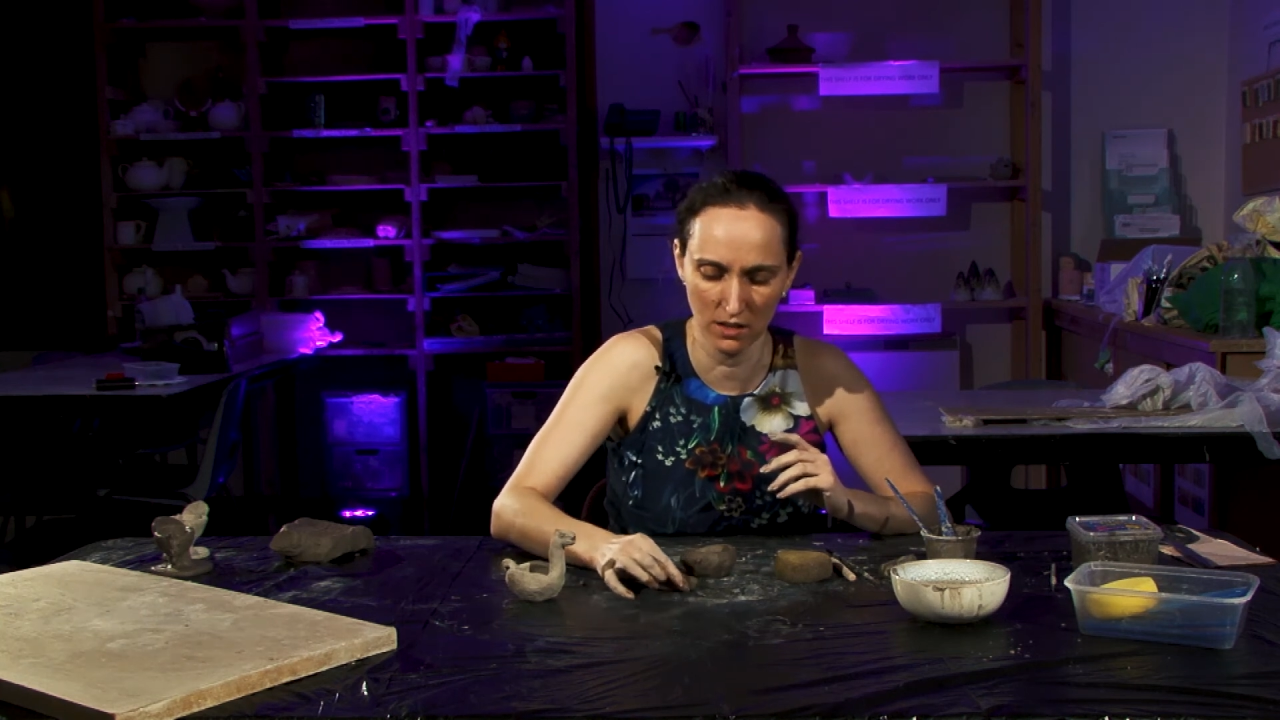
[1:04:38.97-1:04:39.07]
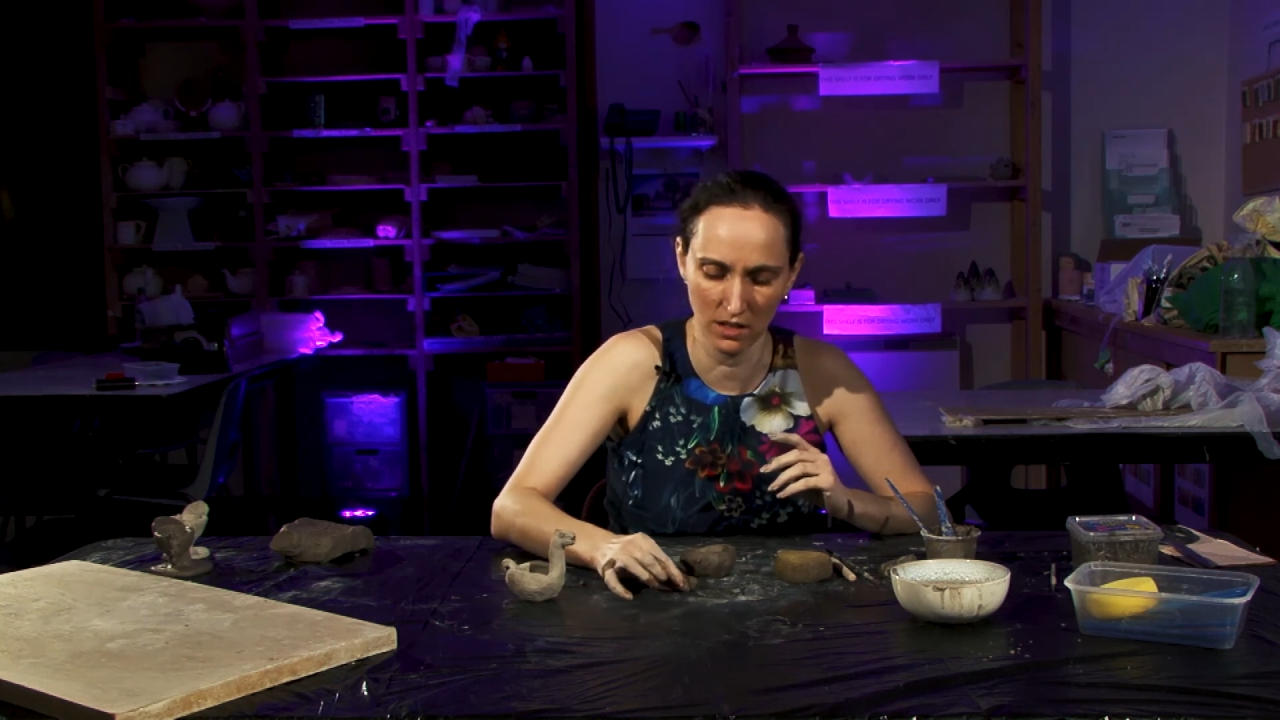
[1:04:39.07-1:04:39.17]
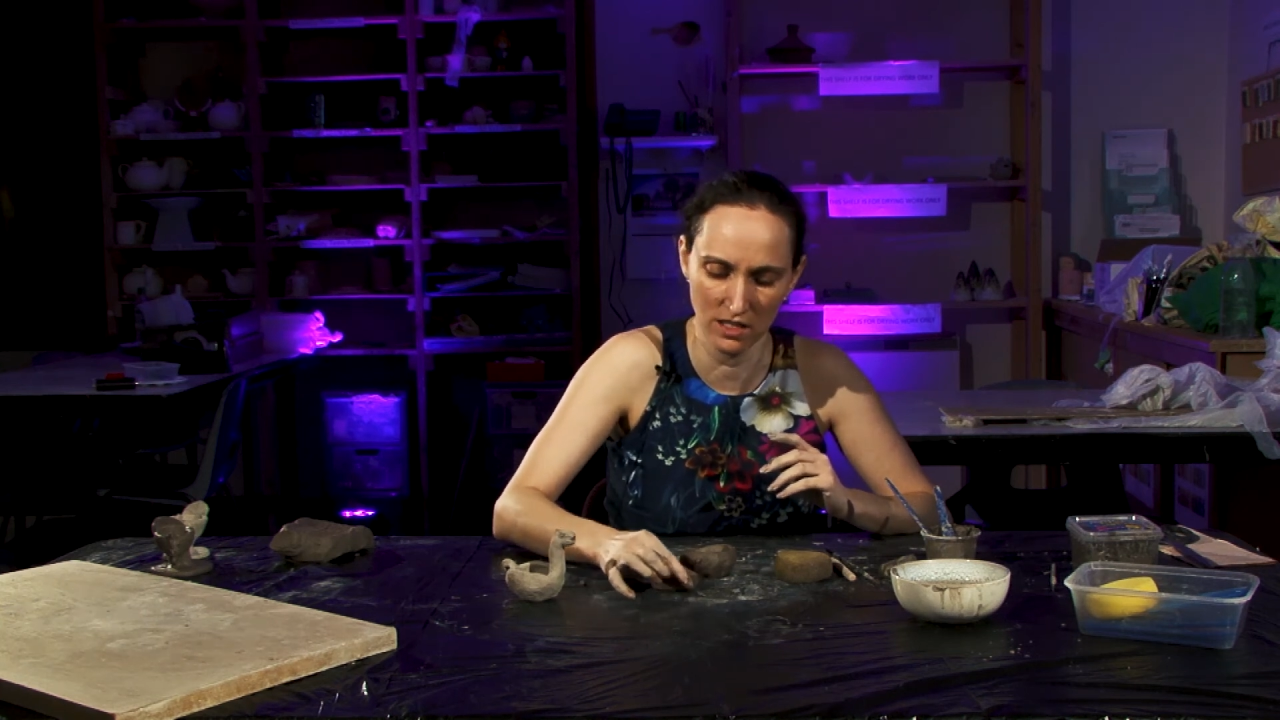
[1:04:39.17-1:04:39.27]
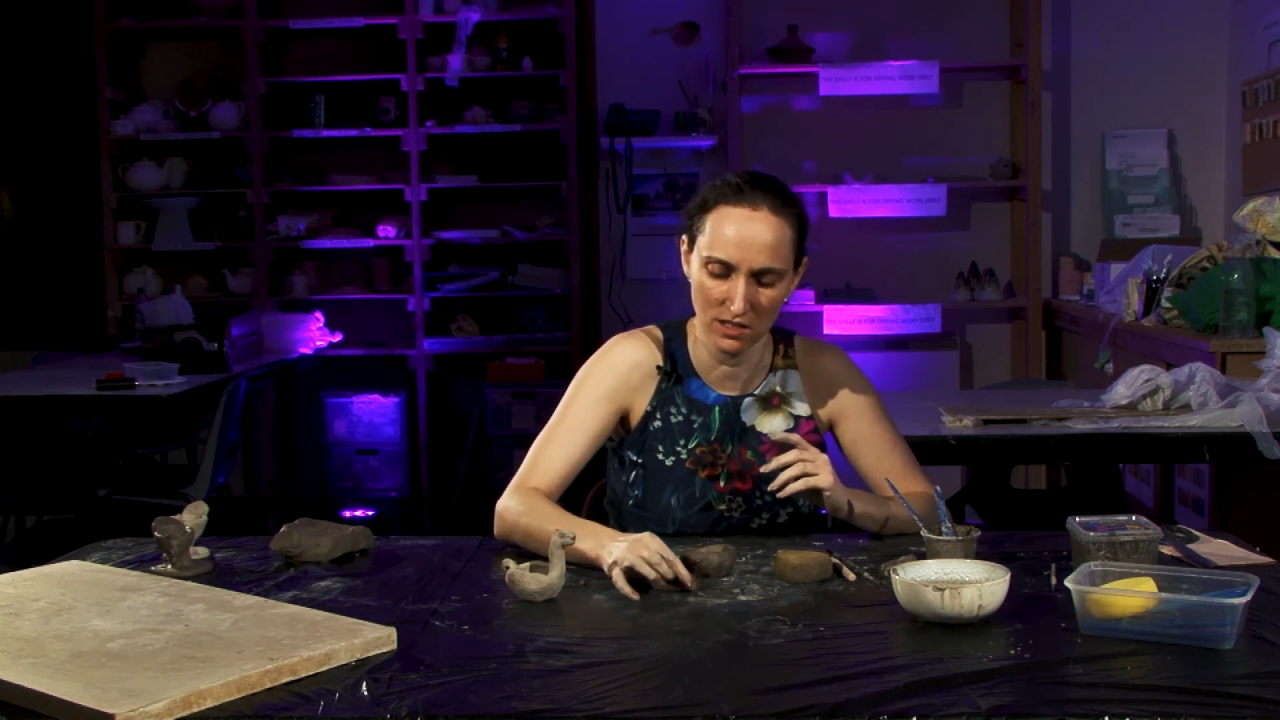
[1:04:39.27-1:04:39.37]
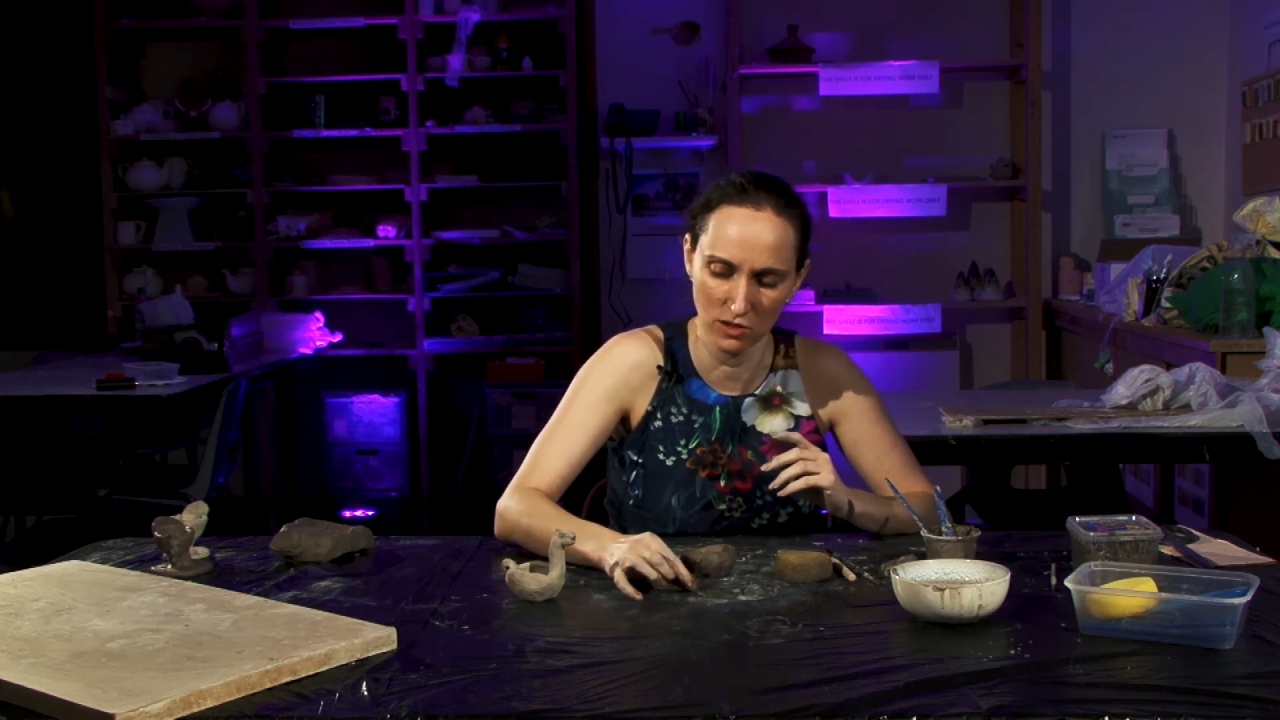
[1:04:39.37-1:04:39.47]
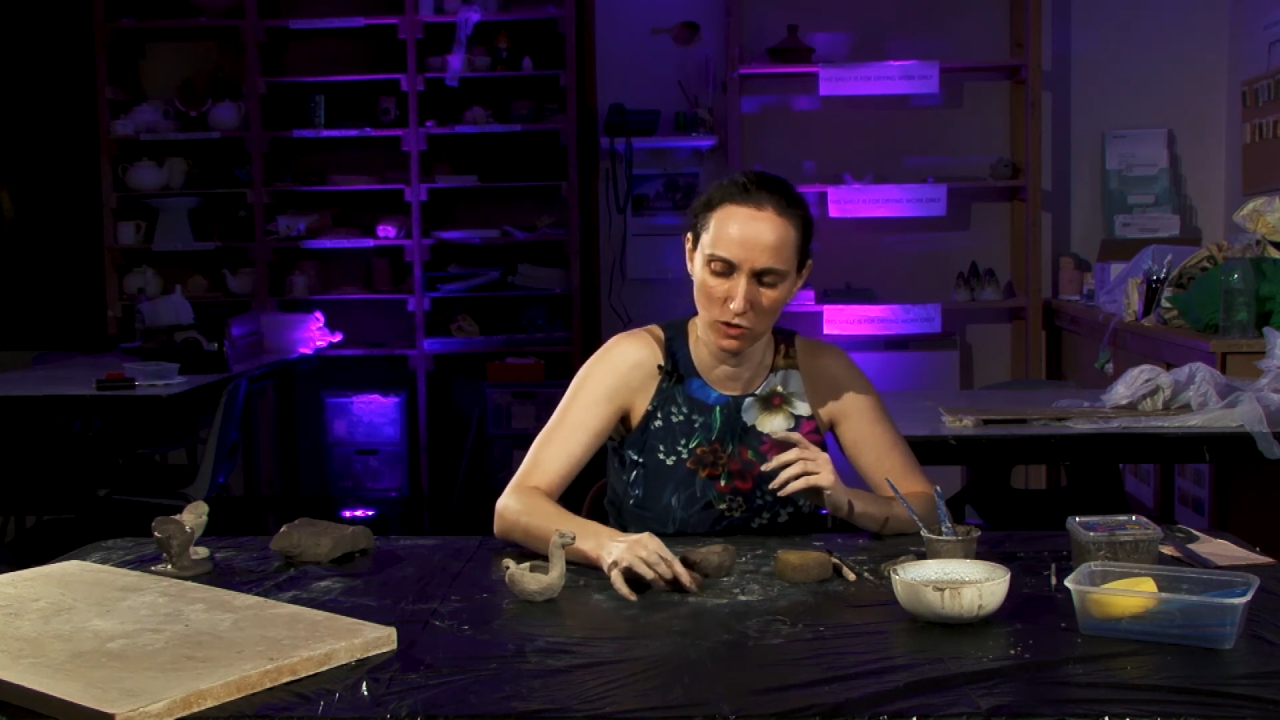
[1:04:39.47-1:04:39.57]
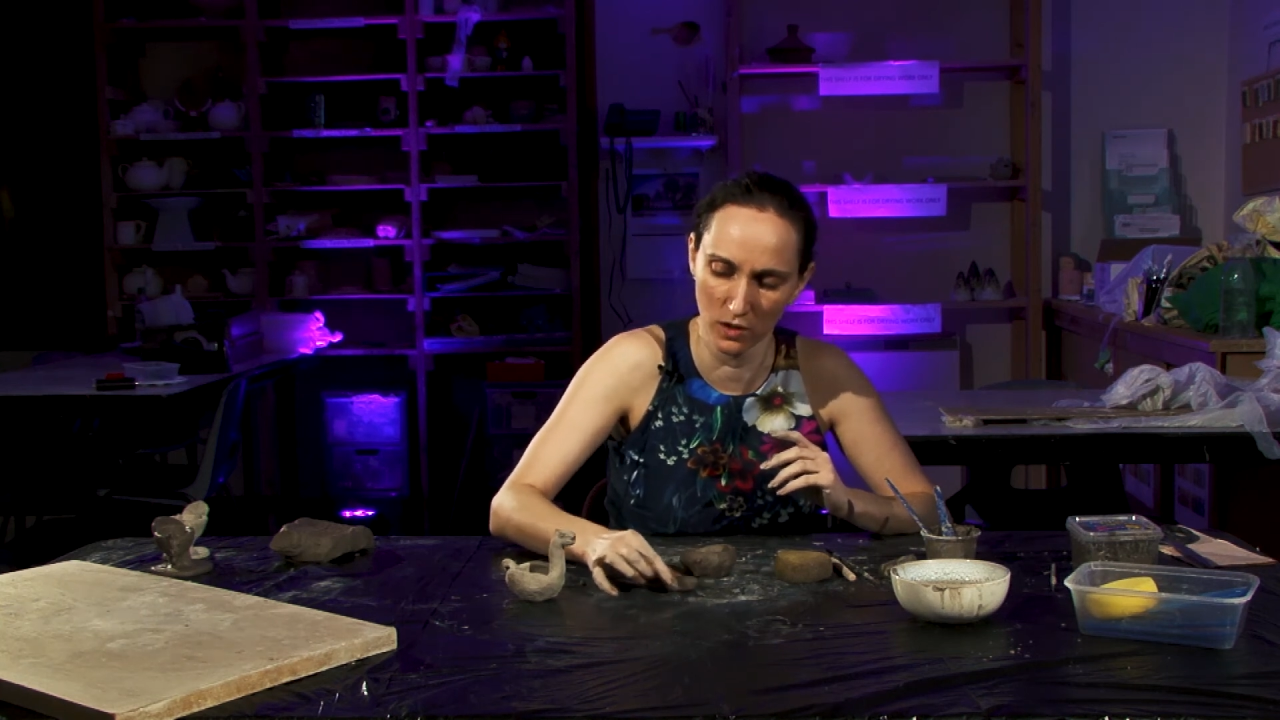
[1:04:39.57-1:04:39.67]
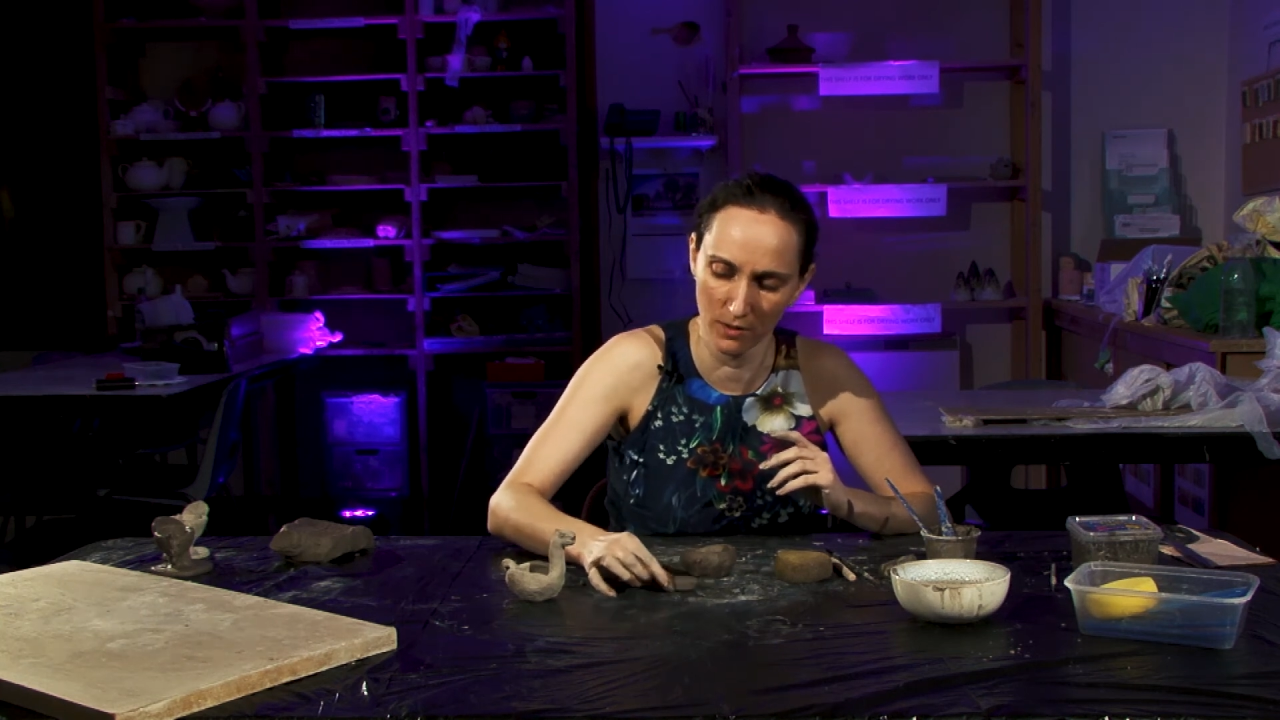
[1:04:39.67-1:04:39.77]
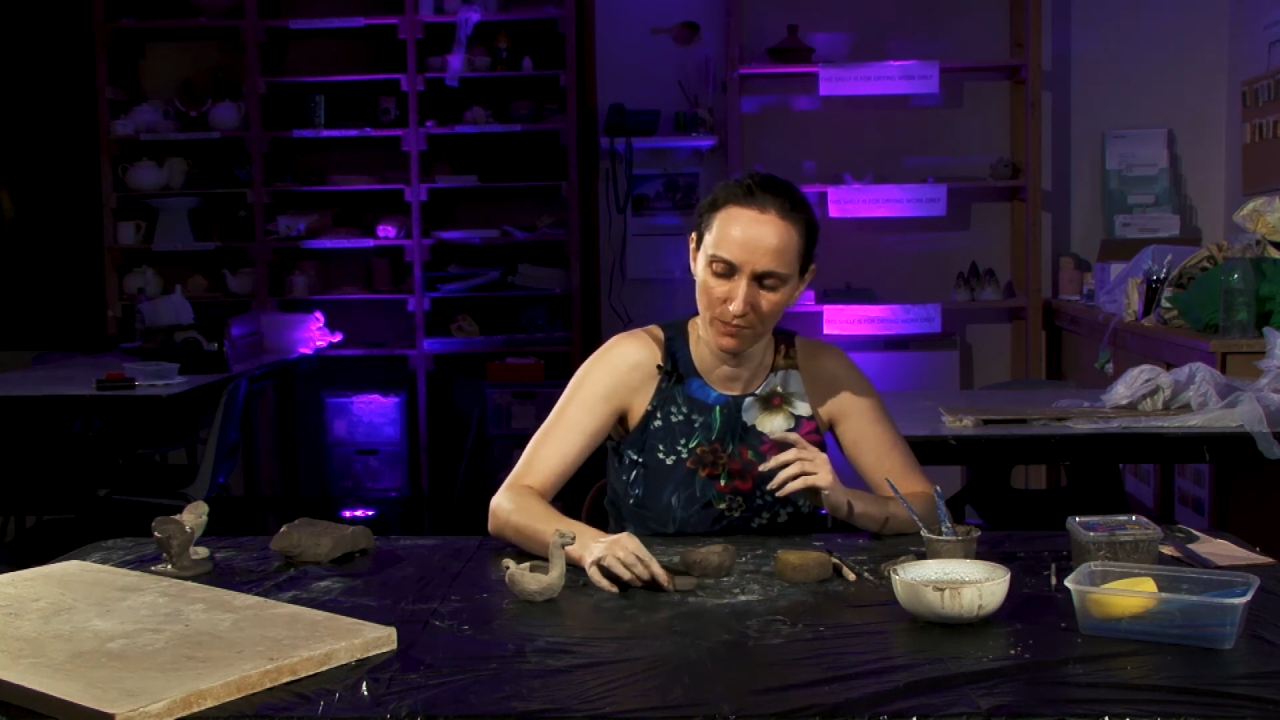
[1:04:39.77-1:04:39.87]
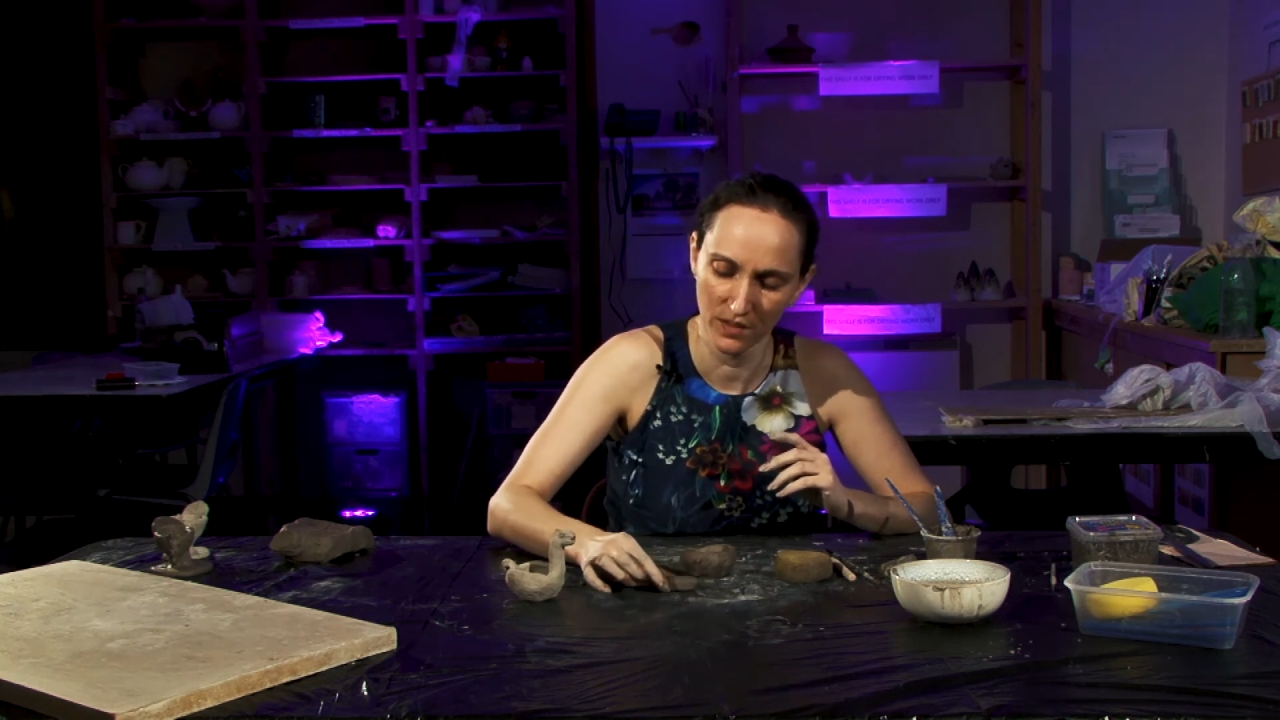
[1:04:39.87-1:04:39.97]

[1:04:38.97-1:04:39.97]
do it.